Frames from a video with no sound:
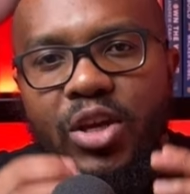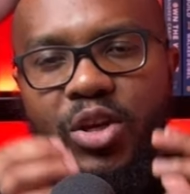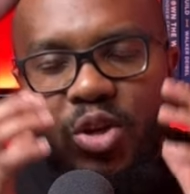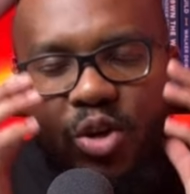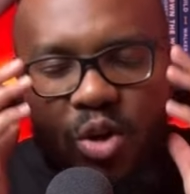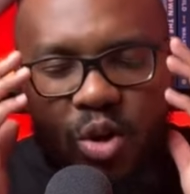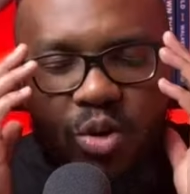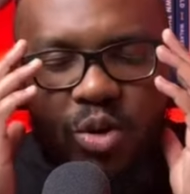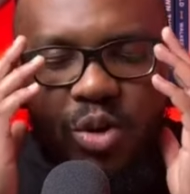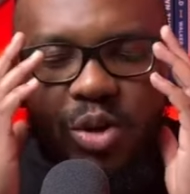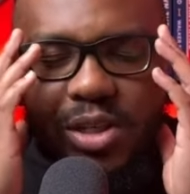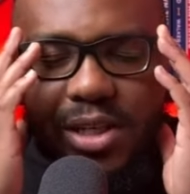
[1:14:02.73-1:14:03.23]

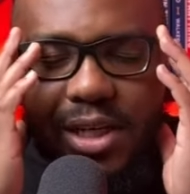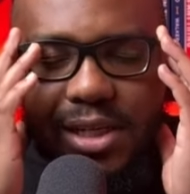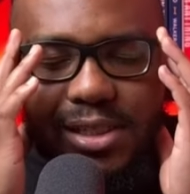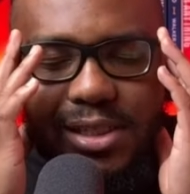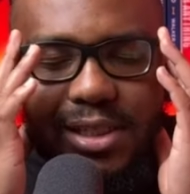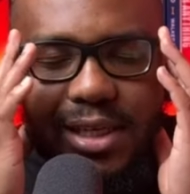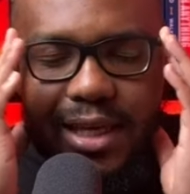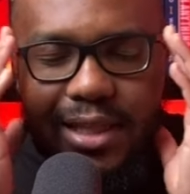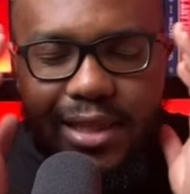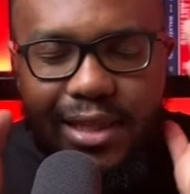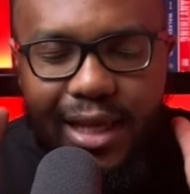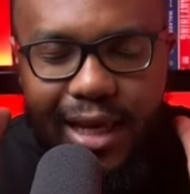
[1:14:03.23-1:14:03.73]
You just
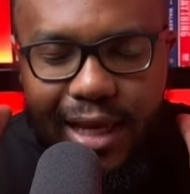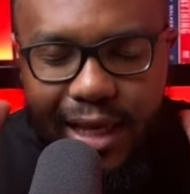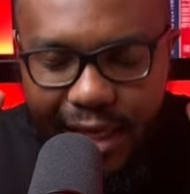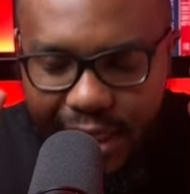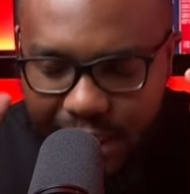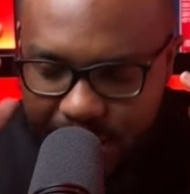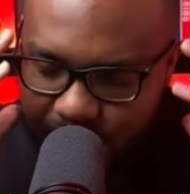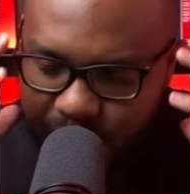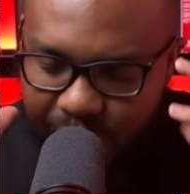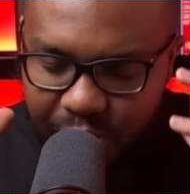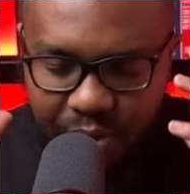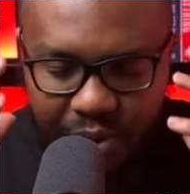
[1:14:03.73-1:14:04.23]
get that
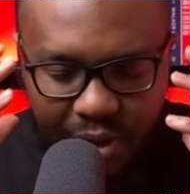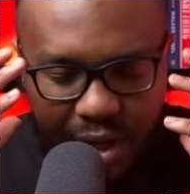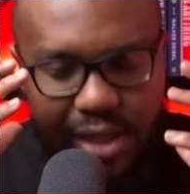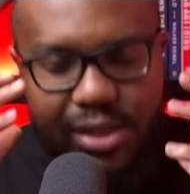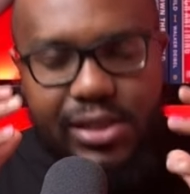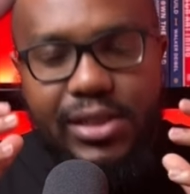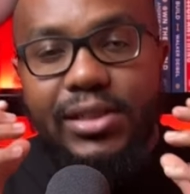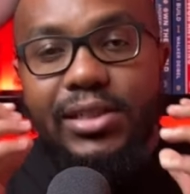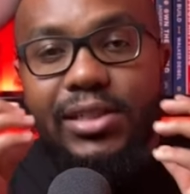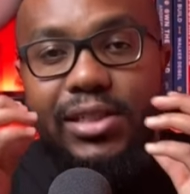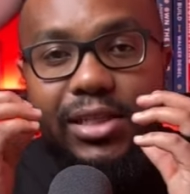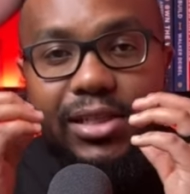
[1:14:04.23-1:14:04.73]

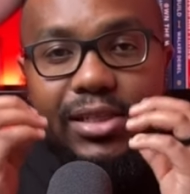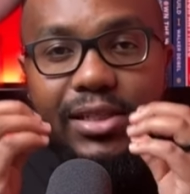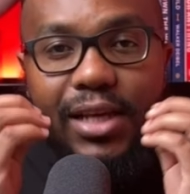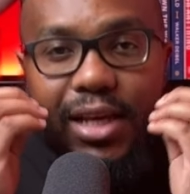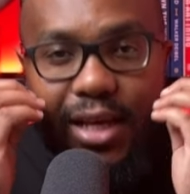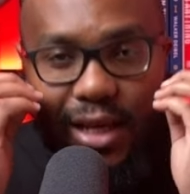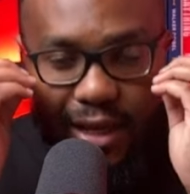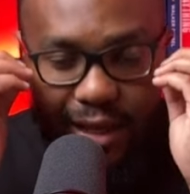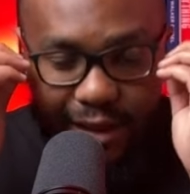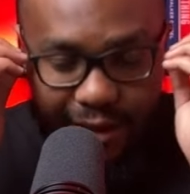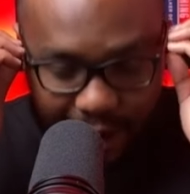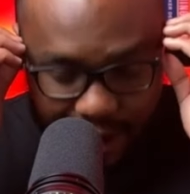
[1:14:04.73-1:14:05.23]
inspiration, just
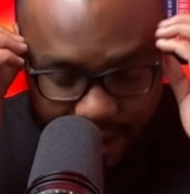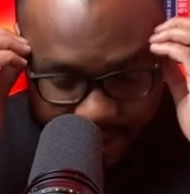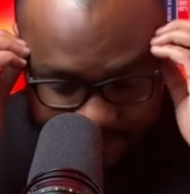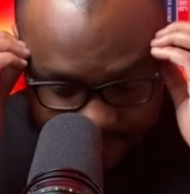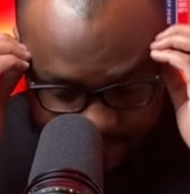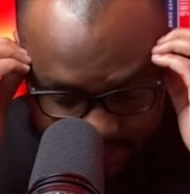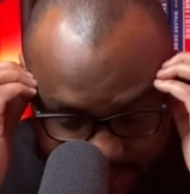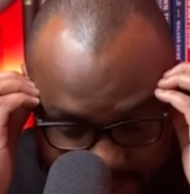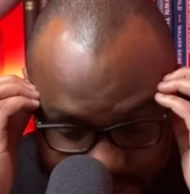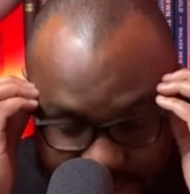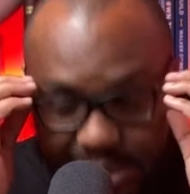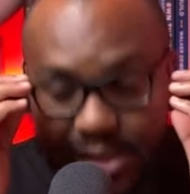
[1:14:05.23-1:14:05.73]

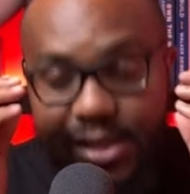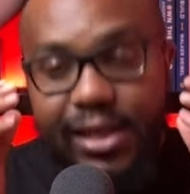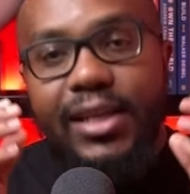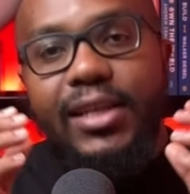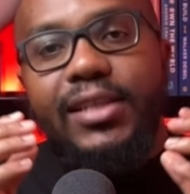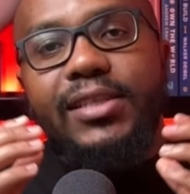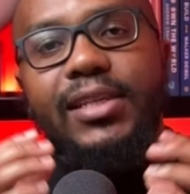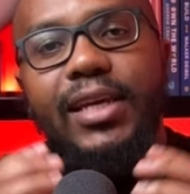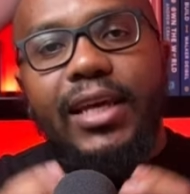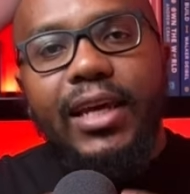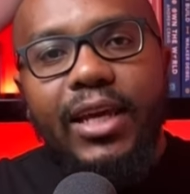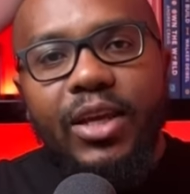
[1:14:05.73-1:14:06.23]
vision
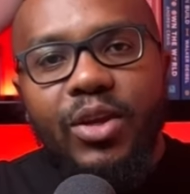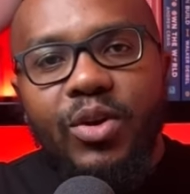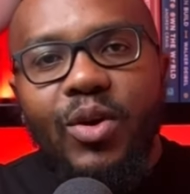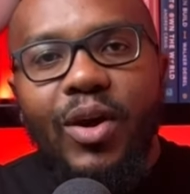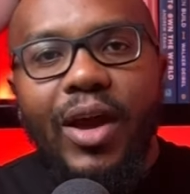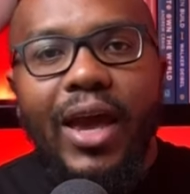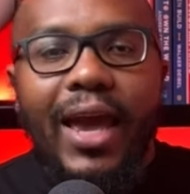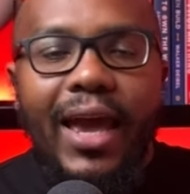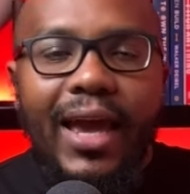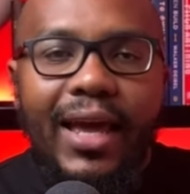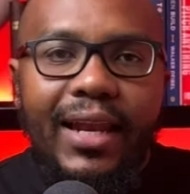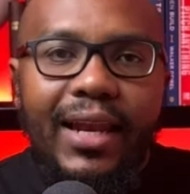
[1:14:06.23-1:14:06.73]
it in your
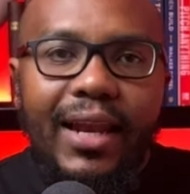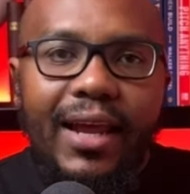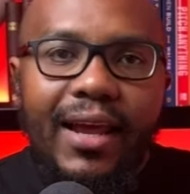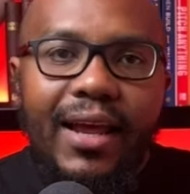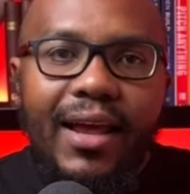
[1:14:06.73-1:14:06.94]
head.